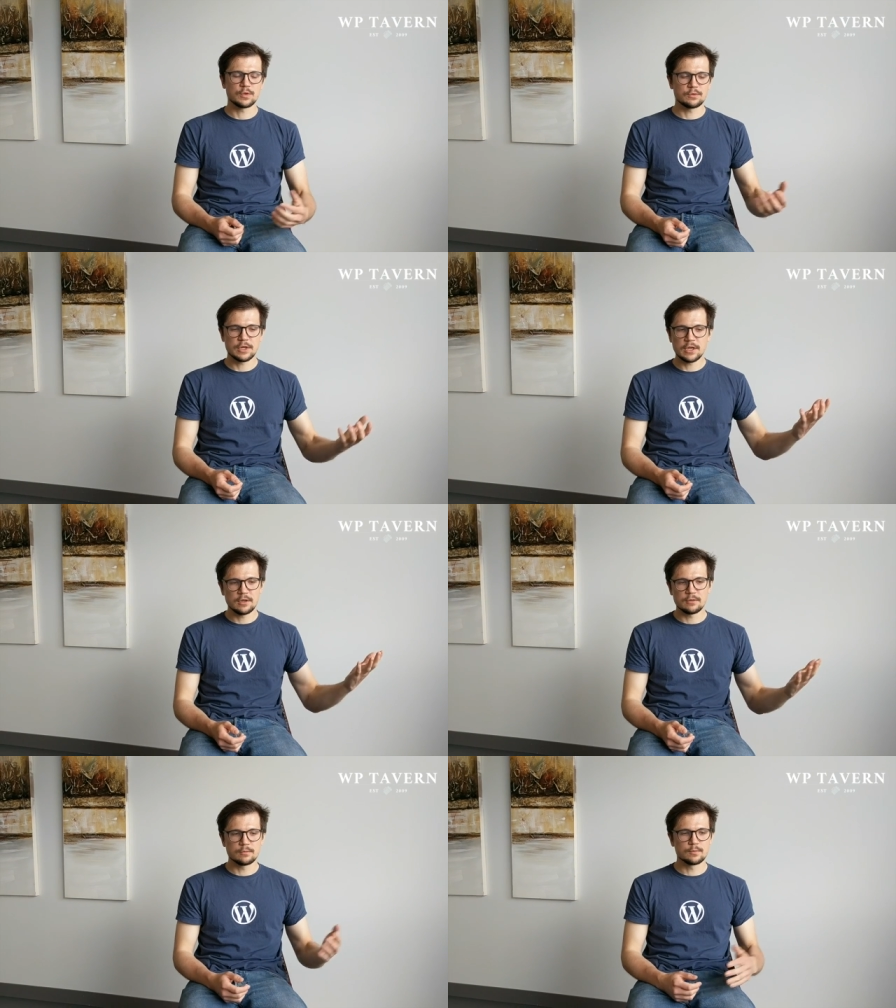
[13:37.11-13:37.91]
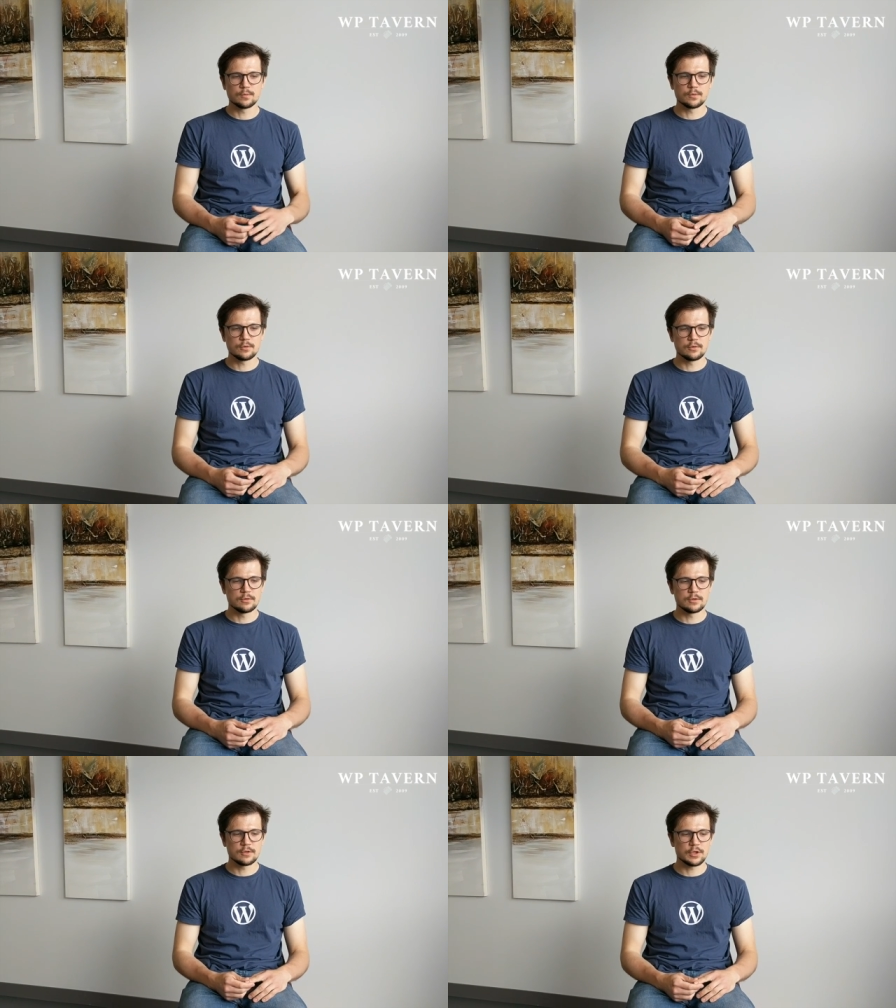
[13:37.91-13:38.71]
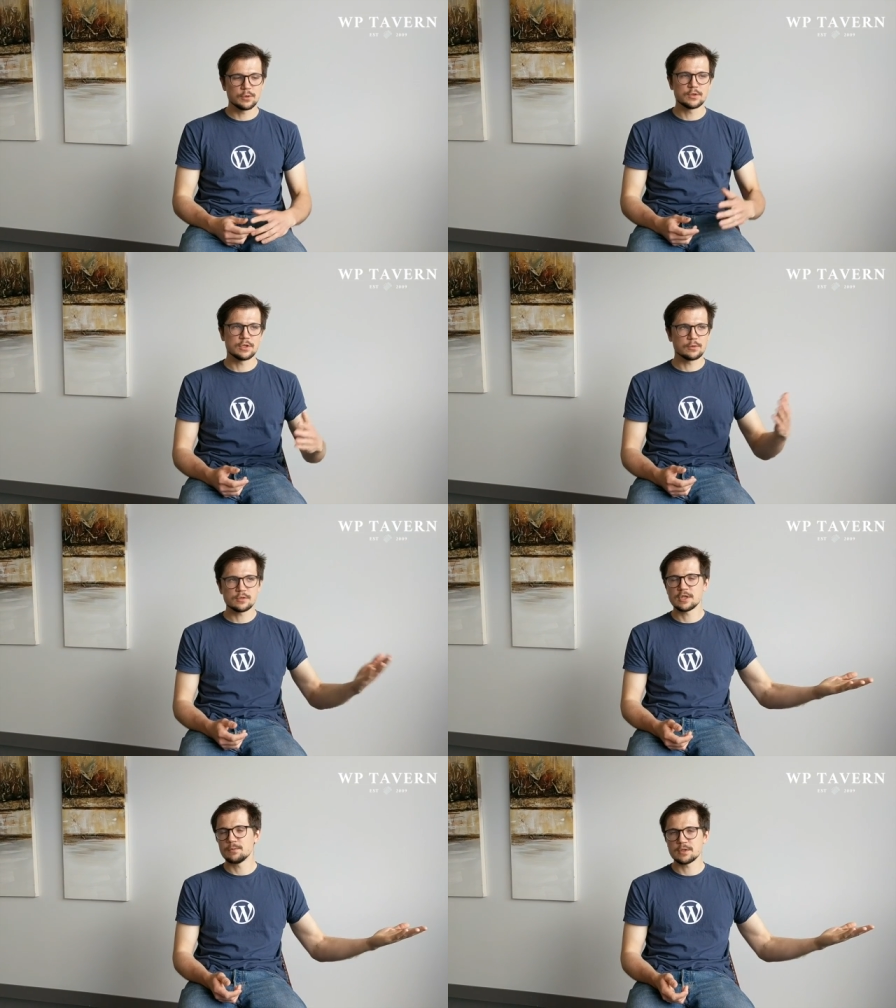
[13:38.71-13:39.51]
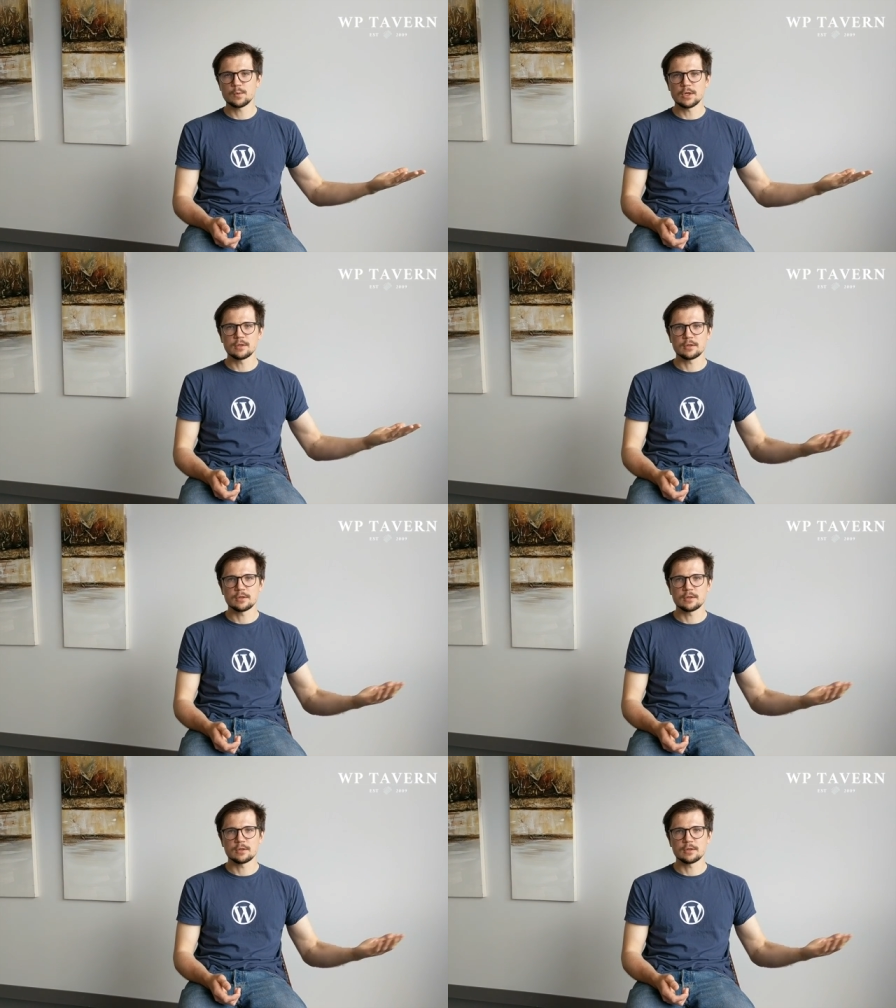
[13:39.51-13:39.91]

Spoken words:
they use those themes as well.